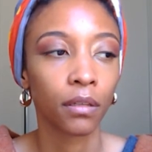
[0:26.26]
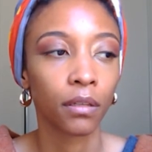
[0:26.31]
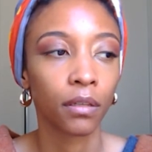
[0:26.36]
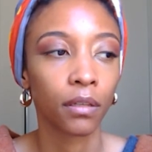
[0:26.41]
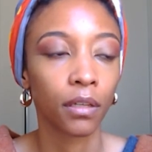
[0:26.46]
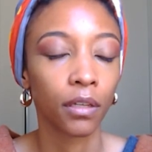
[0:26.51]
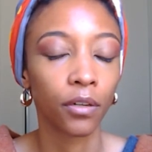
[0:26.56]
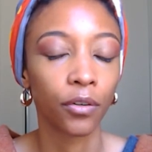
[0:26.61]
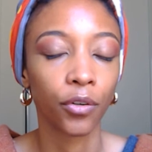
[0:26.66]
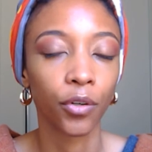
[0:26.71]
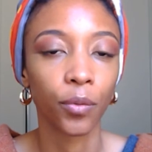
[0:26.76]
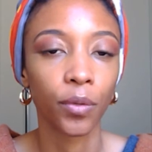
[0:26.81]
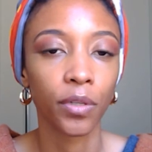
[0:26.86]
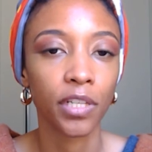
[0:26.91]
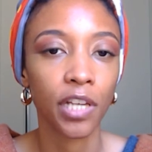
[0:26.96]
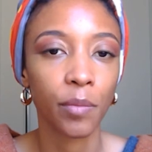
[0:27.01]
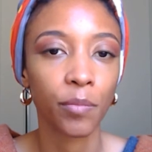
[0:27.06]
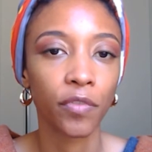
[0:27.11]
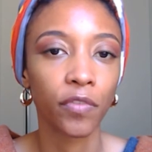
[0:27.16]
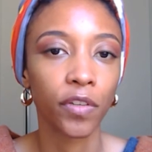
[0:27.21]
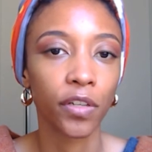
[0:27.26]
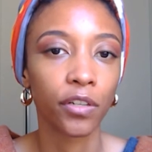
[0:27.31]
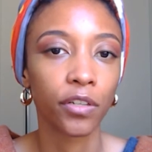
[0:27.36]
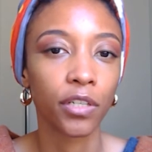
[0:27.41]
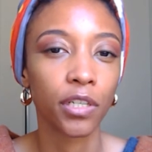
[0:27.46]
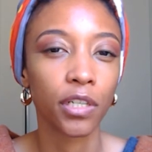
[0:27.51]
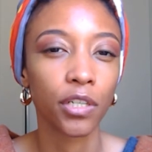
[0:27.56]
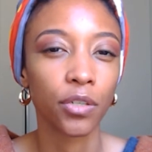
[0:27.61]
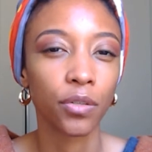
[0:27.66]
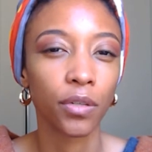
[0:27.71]
I don't know what type of
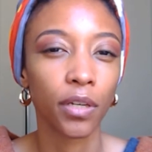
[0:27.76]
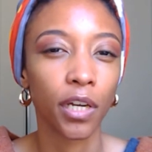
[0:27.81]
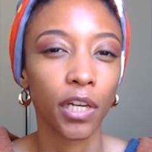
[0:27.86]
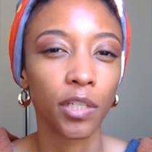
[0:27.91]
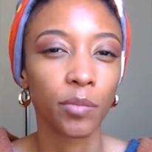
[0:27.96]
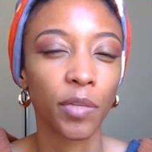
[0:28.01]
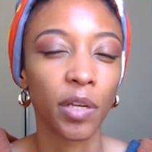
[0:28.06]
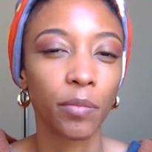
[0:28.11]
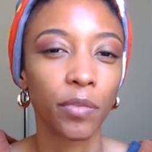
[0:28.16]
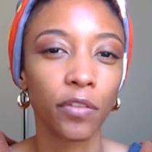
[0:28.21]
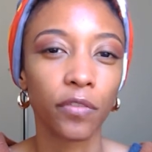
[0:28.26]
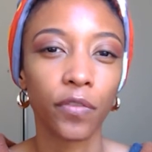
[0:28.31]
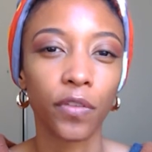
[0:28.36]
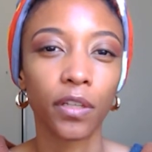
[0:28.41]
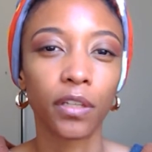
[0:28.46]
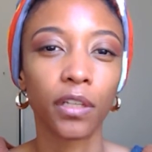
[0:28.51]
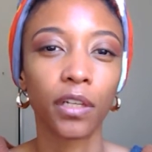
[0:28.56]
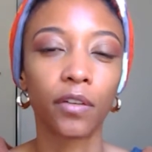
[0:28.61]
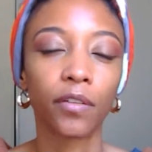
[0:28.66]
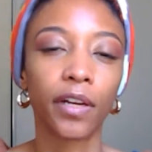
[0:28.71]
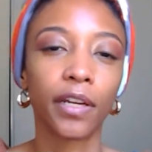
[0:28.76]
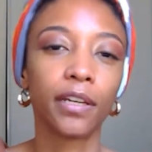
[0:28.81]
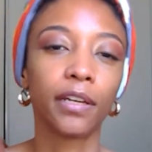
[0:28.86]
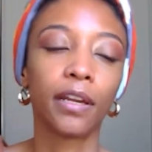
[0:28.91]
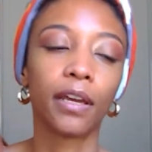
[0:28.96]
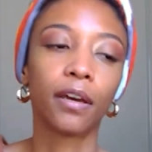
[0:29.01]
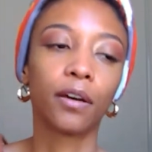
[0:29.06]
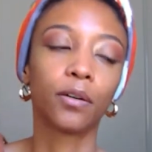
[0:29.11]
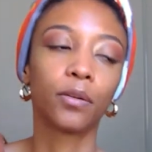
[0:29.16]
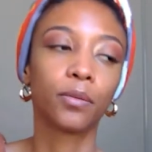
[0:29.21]
energies you guys might be feeling right
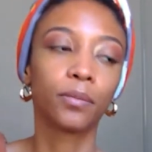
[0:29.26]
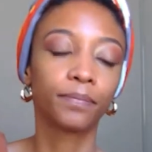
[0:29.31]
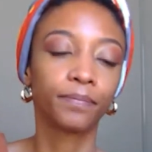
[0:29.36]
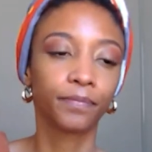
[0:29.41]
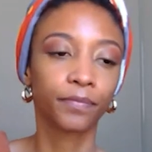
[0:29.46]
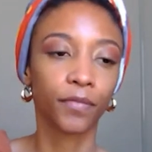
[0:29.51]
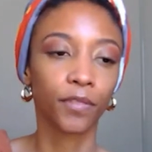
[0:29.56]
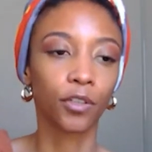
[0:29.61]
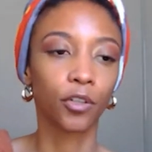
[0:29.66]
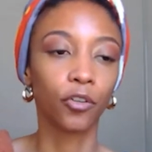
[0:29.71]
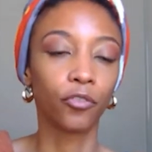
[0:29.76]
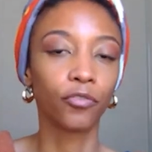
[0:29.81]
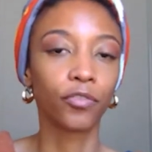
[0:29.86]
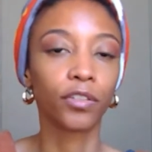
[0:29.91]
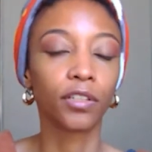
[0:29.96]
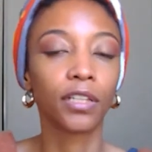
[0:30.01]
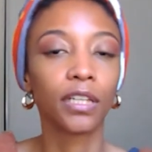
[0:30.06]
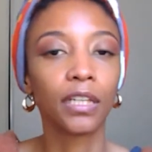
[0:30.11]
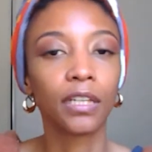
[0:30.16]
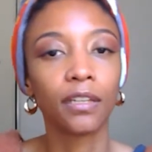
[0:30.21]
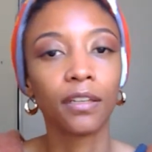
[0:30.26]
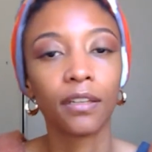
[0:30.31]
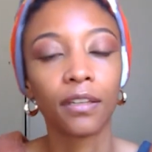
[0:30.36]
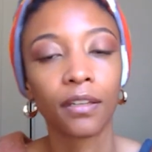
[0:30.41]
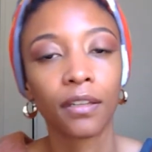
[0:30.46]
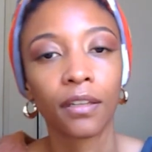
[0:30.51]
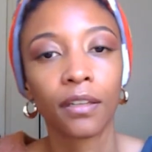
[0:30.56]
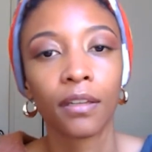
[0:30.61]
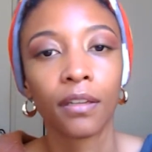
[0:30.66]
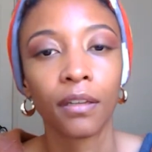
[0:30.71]
now. Hopefully
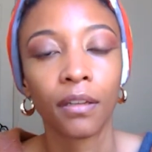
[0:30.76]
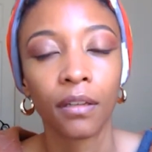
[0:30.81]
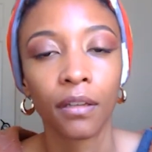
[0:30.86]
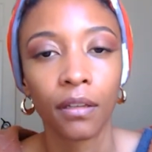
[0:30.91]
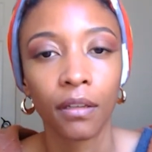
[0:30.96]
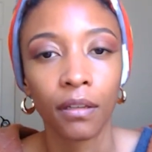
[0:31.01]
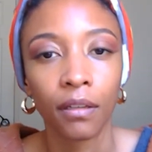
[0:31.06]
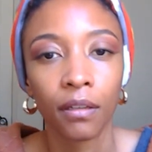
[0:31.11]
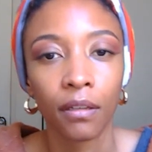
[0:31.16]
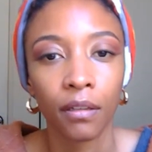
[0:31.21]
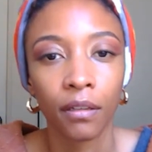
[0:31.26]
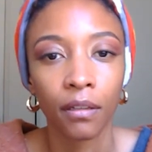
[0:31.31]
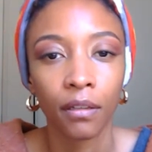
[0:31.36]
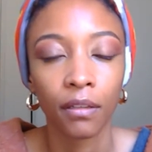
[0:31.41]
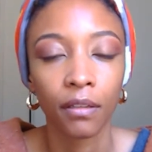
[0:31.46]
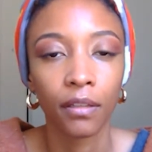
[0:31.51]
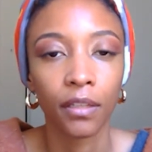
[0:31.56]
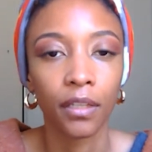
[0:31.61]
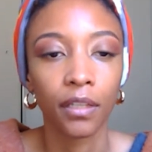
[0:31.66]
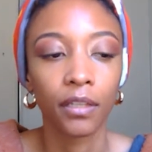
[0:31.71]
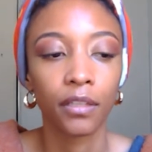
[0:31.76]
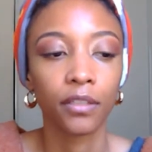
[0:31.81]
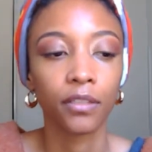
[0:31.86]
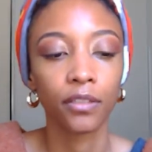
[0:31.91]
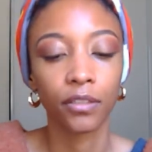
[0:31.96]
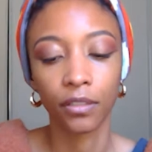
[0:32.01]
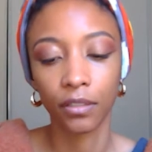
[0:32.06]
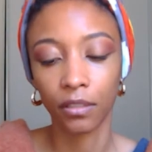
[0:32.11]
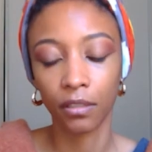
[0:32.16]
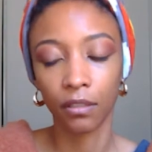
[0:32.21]

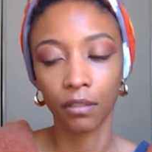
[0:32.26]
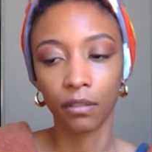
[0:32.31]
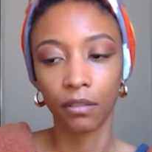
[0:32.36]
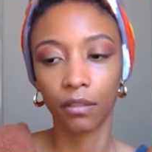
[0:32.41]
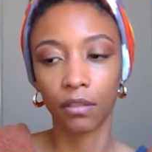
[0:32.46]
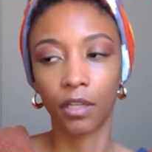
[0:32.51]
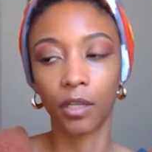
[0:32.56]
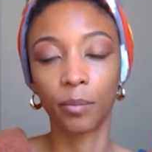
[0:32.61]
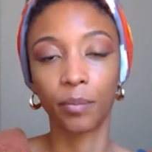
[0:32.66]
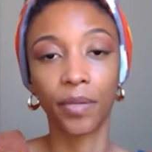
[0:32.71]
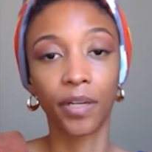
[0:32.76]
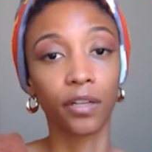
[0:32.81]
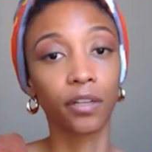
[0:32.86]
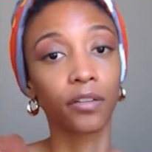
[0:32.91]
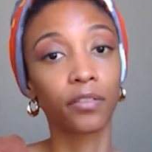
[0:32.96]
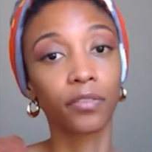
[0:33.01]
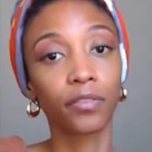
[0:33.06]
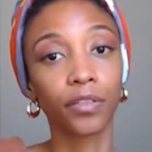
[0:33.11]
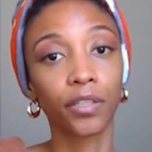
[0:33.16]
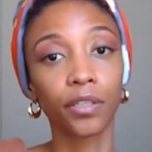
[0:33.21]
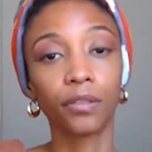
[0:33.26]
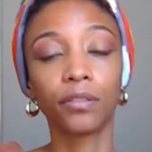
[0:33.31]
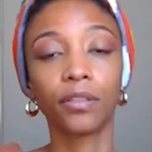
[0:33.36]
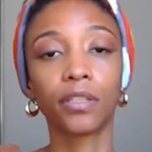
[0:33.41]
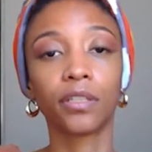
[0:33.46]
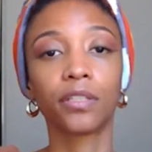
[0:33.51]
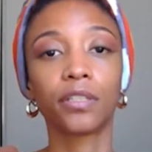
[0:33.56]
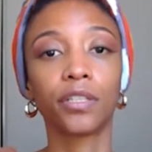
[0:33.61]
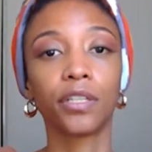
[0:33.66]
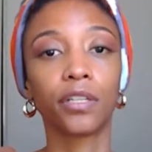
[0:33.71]
things are better for you
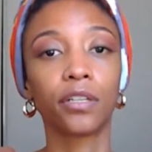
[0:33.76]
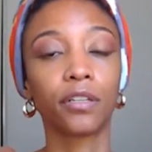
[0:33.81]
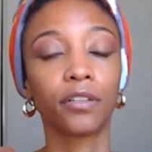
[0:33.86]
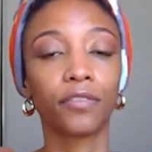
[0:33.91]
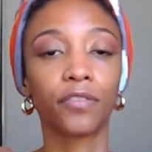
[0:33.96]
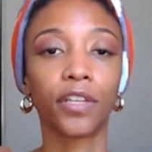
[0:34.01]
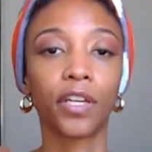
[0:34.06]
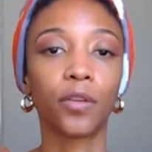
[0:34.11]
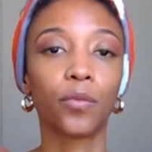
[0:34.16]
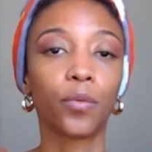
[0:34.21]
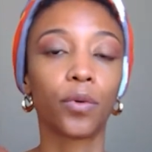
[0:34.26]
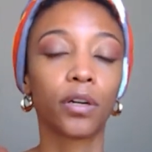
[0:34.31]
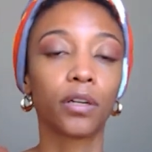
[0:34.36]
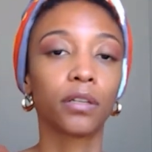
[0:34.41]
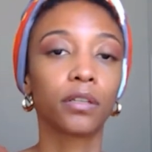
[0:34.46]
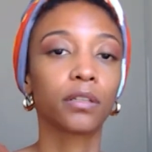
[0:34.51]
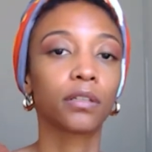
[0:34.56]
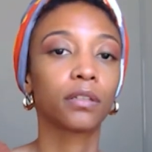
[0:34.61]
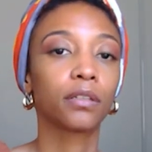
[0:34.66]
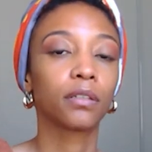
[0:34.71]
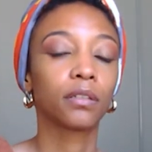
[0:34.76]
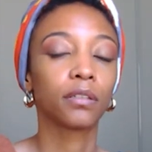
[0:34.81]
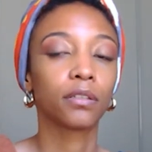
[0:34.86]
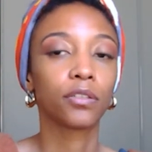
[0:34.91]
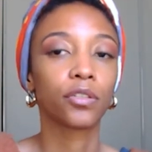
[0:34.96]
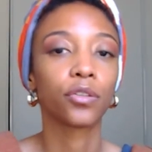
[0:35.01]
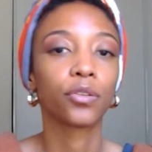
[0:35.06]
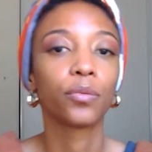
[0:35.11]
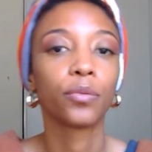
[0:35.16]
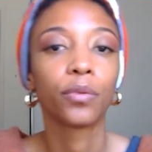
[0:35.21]
this year if they weren't
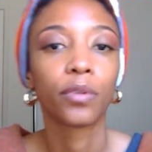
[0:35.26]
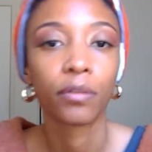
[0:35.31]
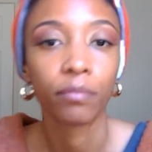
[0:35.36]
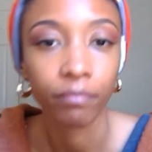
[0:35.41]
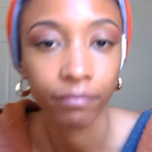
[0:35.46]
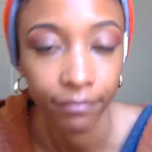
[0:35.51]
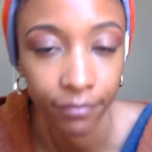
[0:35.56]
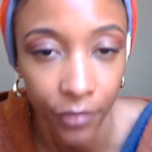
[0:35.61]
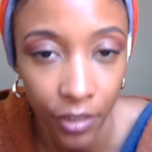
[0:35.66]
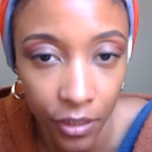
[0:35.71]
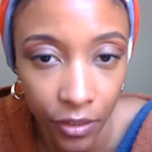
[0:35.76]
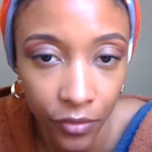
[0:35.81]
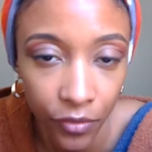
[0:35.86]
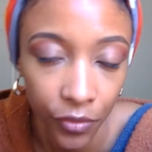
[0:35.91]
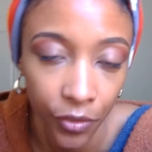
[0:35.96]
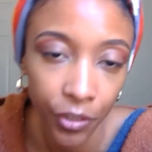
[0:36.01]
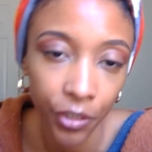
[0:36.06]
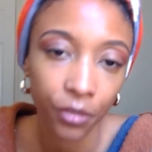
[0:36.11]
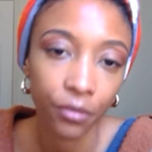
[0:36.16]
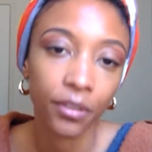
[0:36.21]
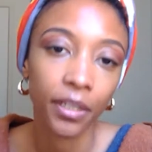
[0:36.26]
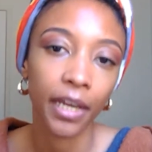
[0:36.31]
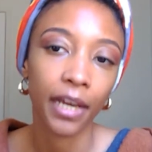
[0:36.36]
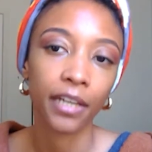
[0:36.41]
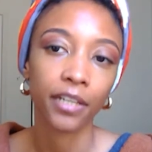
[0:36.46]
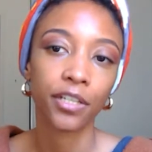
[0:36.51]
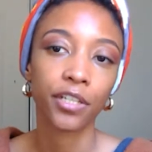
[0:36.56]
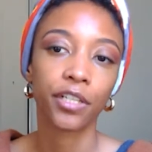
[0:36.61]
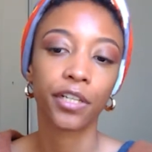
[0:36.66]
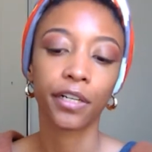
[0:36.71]
so good for you
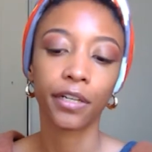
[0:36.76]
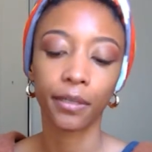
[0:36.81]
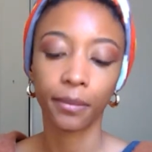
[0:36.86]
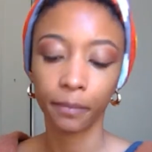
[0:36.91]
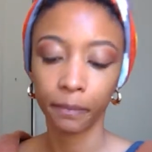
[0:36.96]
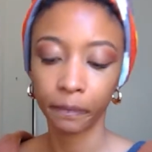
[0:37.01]
last year.